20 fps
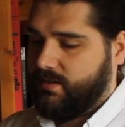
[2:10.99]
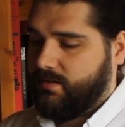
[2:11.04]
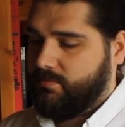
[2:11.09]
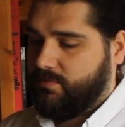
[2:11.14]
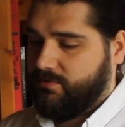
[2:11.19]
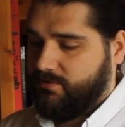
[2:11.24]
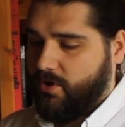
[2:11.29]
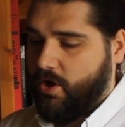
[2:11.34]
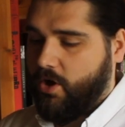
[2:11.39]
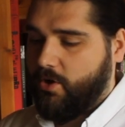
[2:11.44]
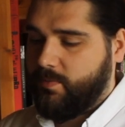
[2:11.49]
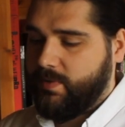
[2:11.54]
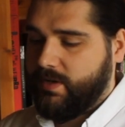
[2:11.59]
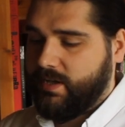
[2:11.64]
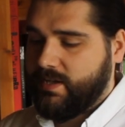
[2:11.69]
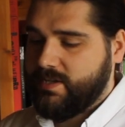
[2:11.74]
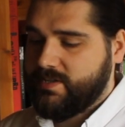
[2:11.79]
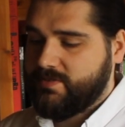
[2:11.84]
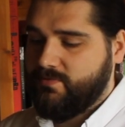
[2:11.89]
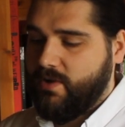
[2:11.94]
before
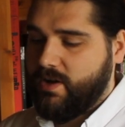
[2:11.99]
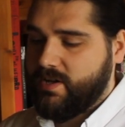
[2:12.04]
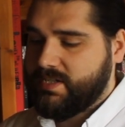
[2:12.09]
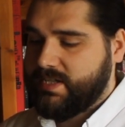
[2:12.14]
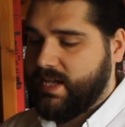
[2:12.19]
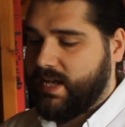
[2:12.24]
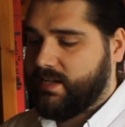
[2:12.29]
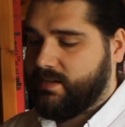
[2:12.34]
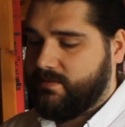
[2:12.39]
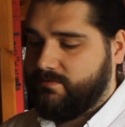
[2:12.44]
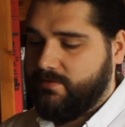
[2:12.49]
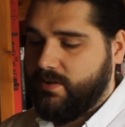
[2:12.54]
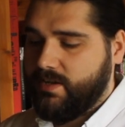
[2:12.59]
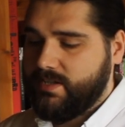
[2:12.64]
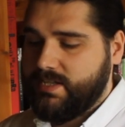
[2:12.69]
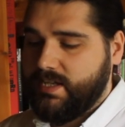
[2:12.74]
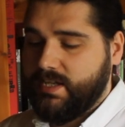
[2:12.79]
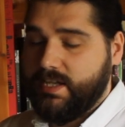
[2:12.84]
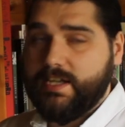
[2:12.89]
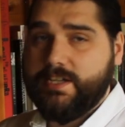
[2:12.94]
opening his rucksack and
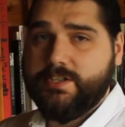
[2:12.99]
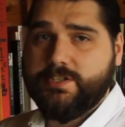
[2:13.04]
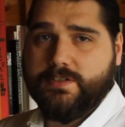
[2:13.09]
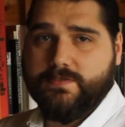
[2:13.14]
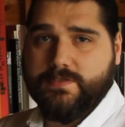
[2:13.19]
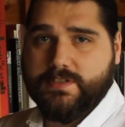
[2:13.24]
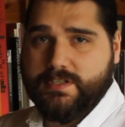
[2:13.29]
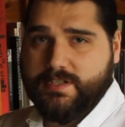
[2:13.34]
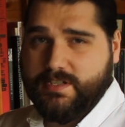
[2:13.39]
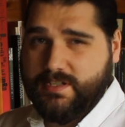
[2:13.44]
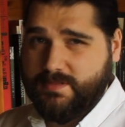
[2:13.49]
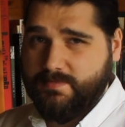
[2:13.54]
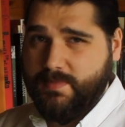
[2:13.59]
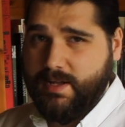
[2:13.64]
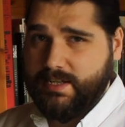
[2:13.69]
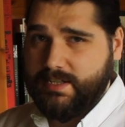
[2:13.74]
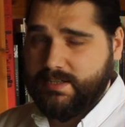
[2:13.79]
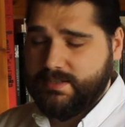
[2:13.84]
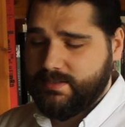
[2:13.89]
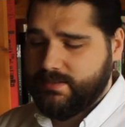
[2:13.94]
inviting each of us to
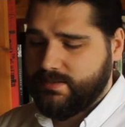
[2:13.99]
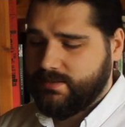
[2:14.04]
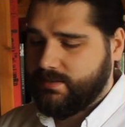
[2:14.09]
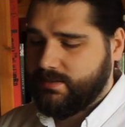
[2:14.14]
smell it.